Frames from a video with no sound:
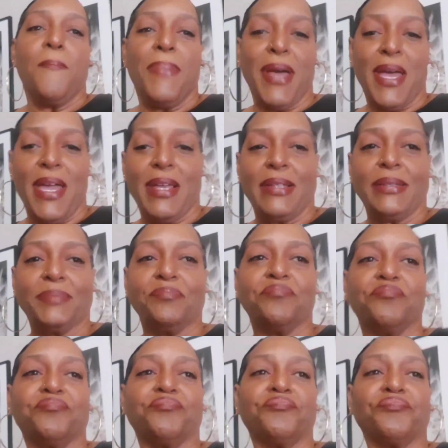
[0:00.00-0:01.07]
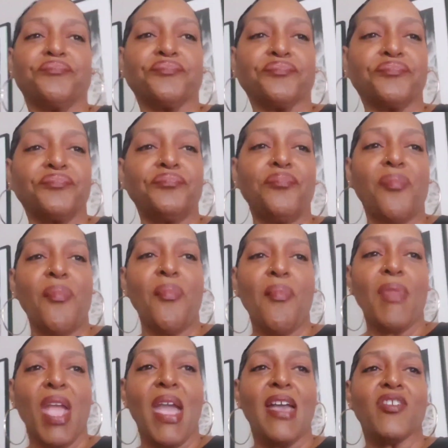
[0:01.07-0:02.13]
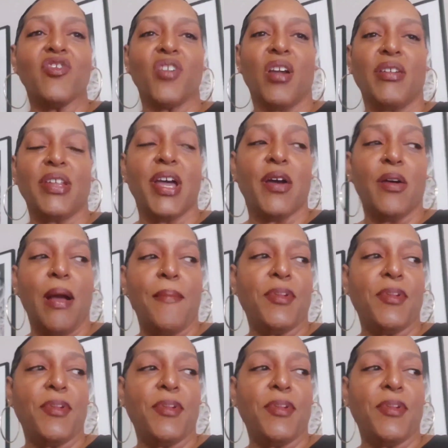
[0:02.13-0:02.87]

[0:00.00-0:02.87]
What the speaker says: But as y'all know,